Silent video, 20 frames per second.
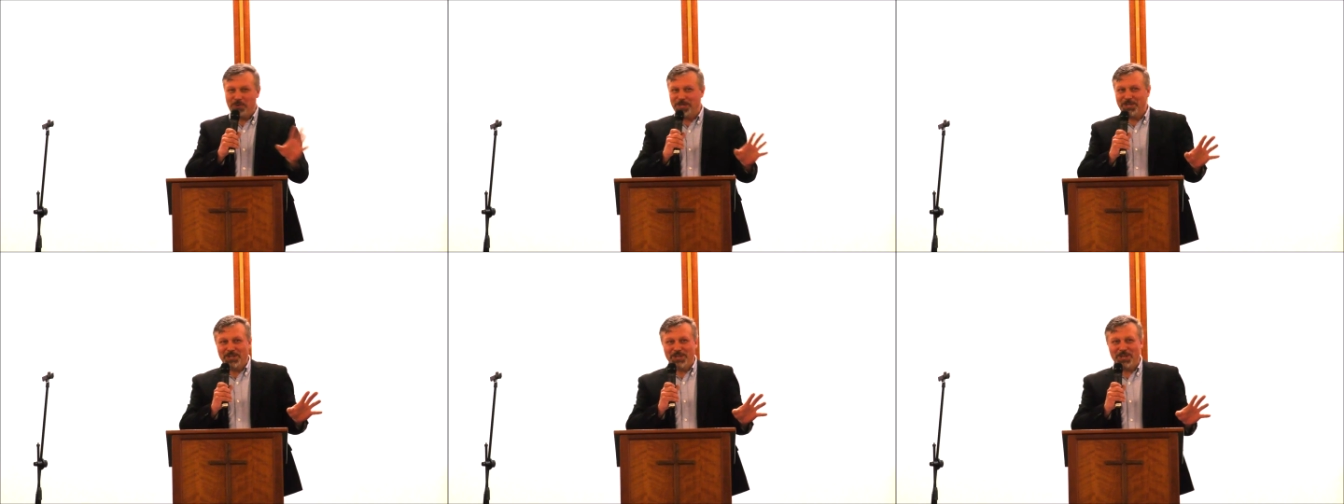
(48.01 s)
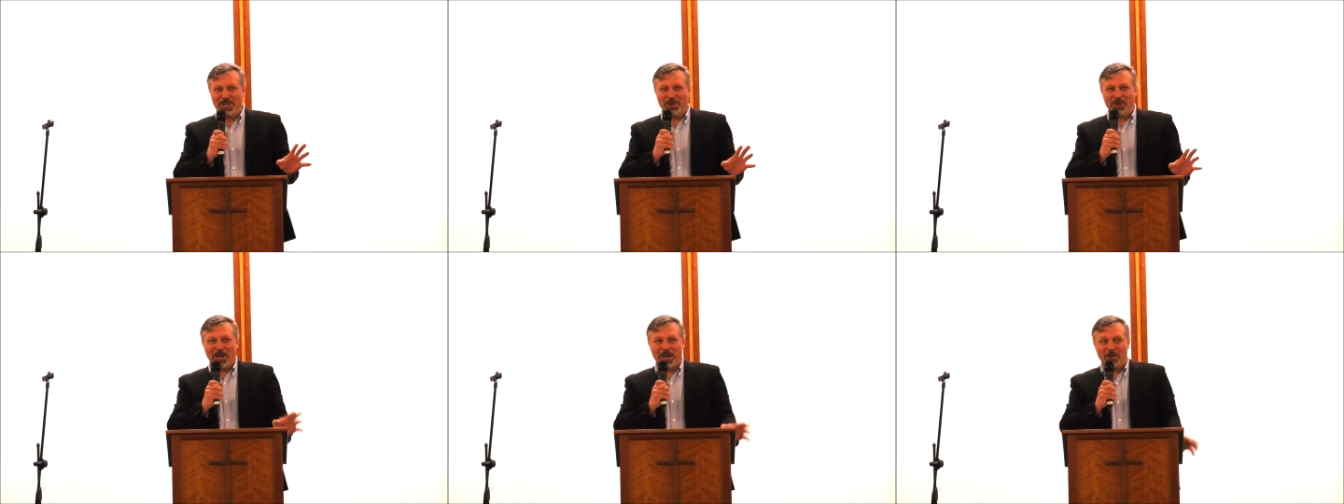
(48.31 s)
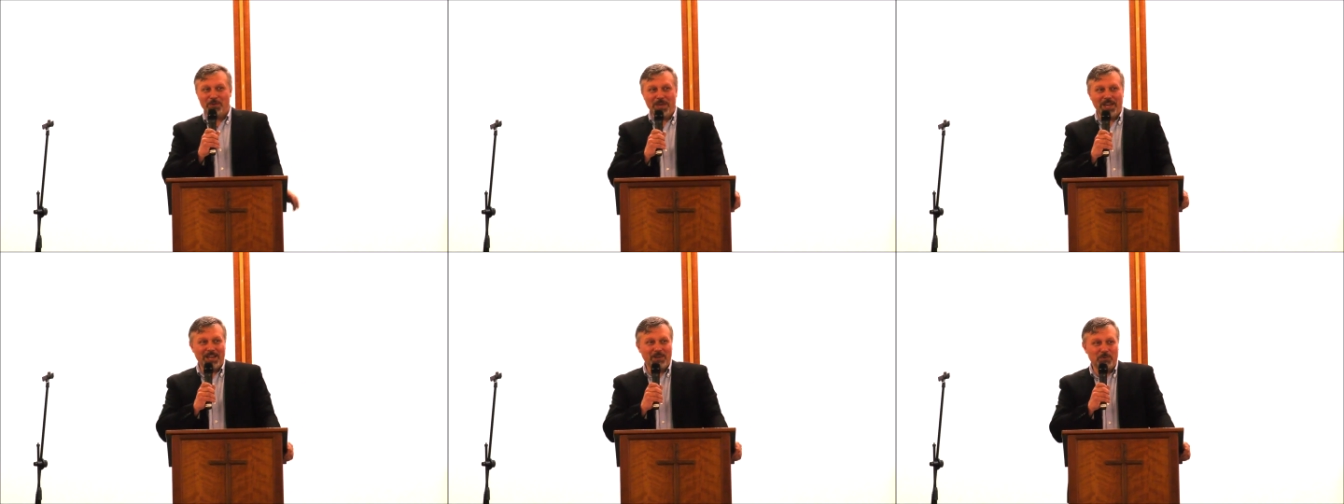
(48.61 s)
we don't know
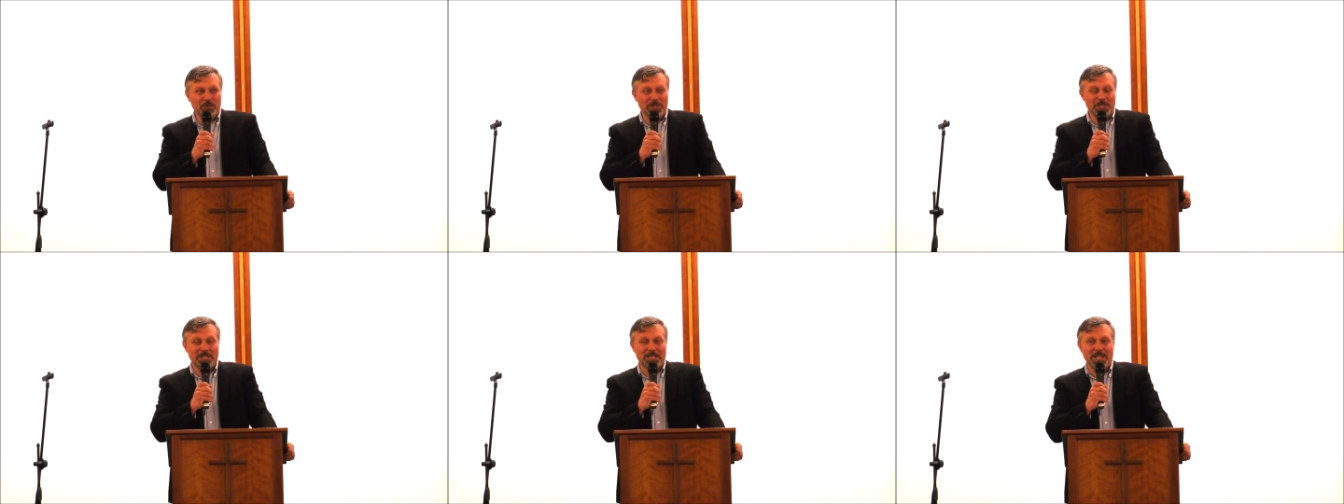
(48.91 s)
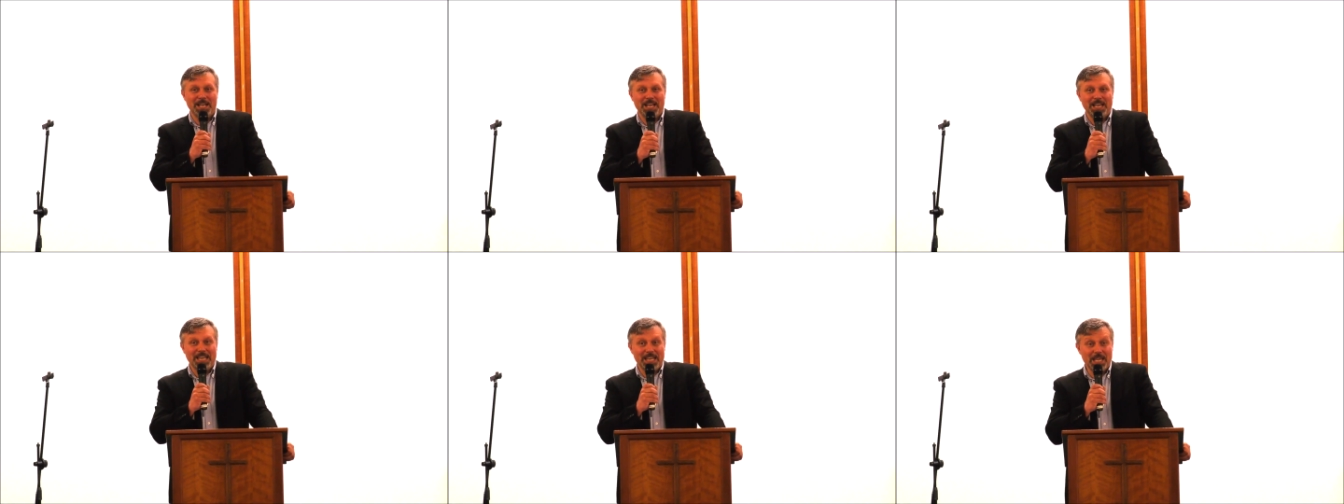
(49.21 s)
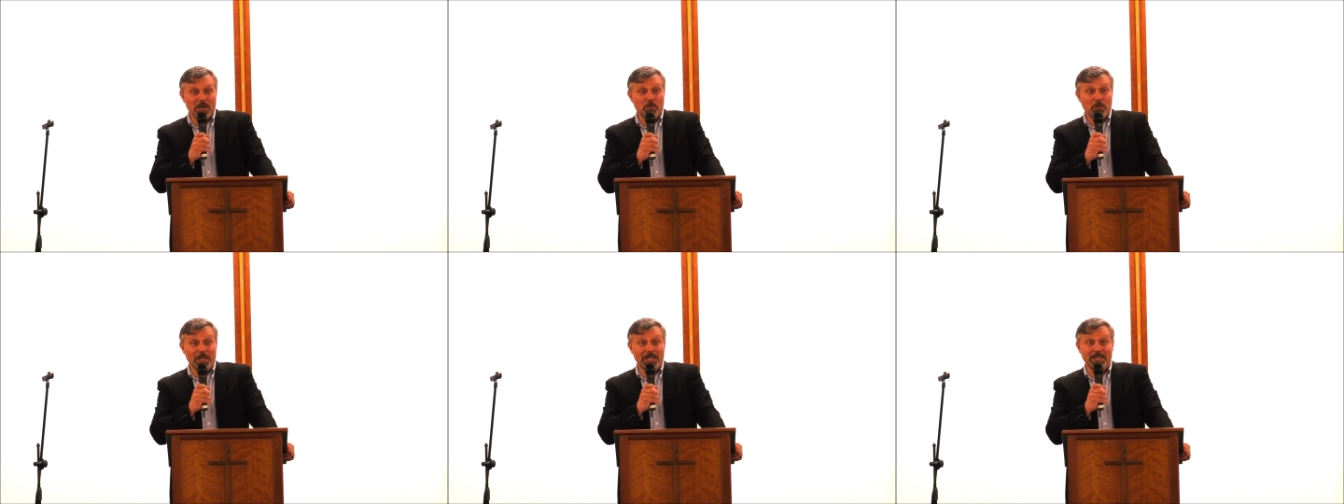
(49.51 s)
how young was
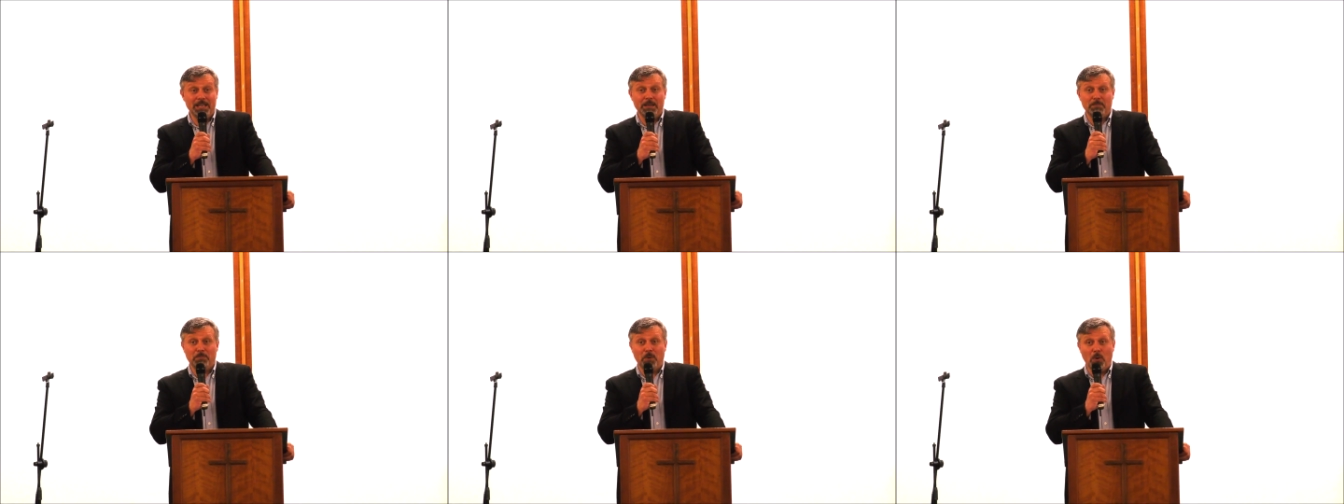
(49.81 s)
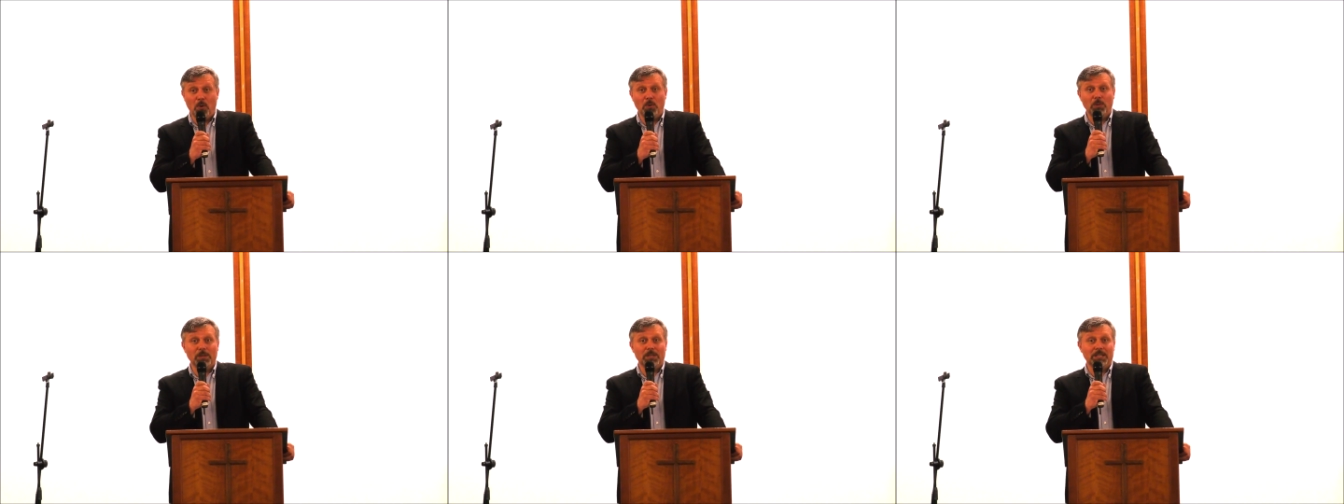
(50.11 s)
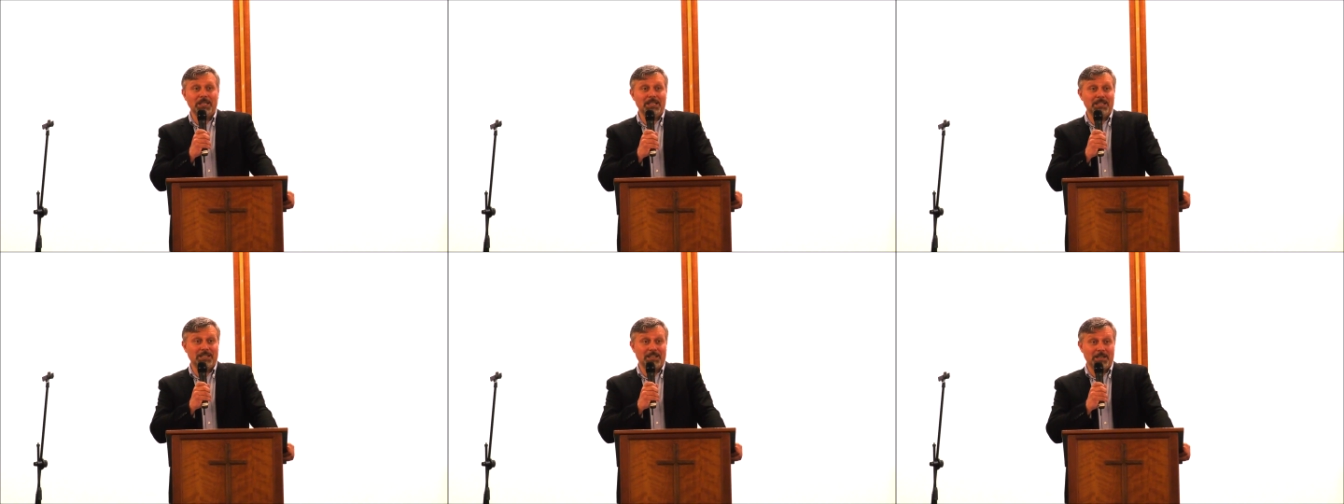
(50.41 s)
he when
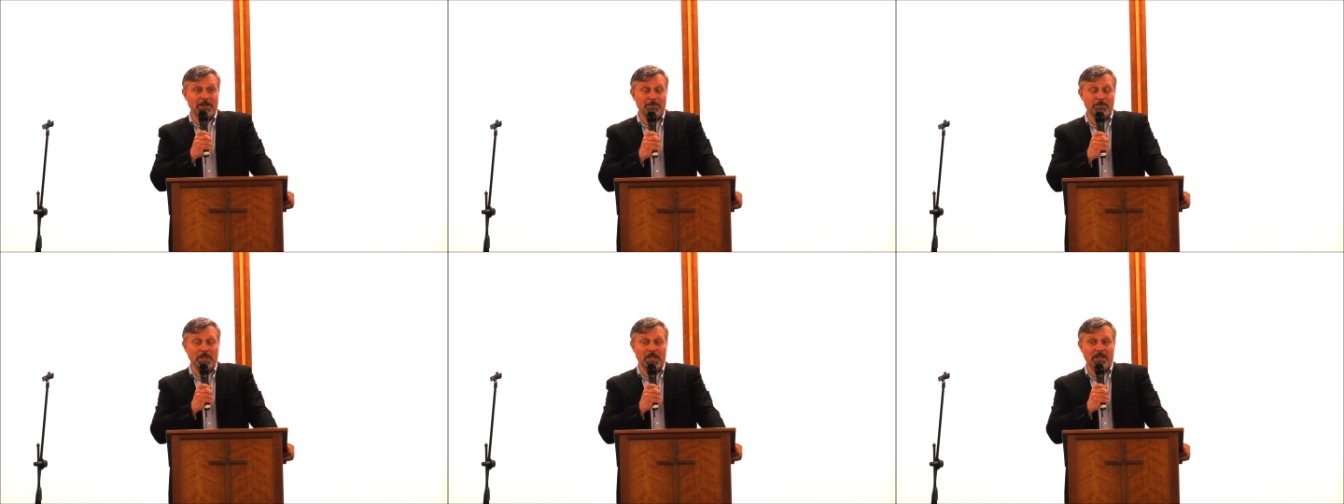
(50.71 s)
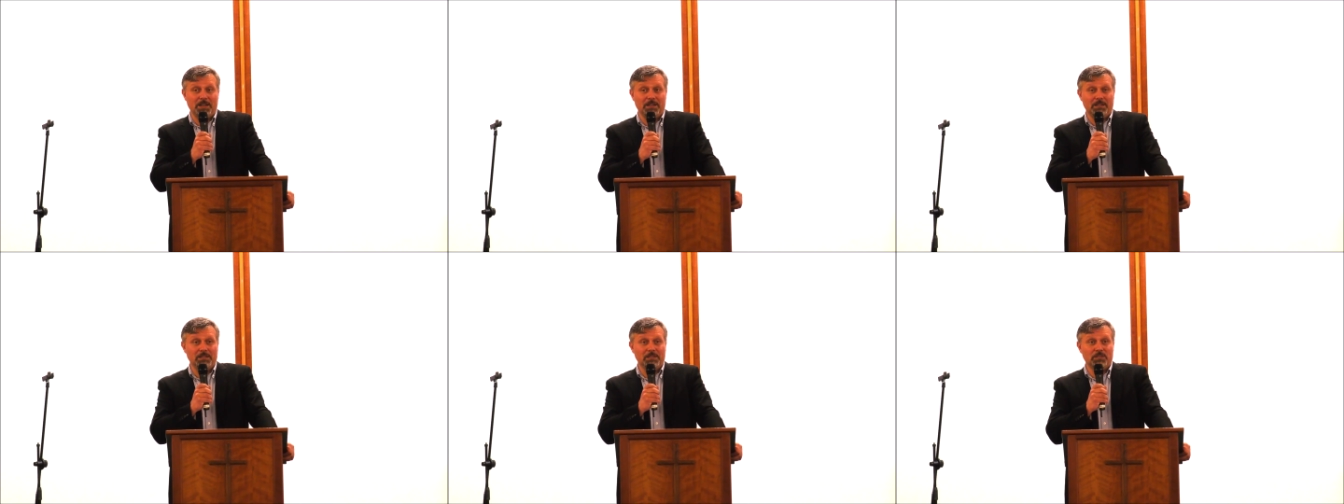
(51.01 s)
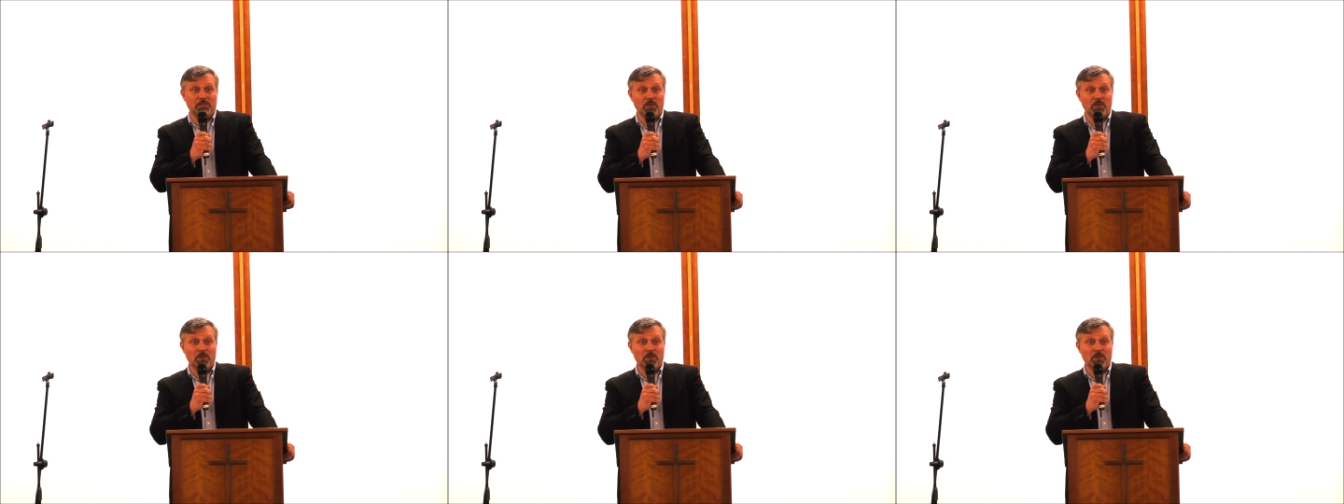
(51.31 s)
Paul um, uh,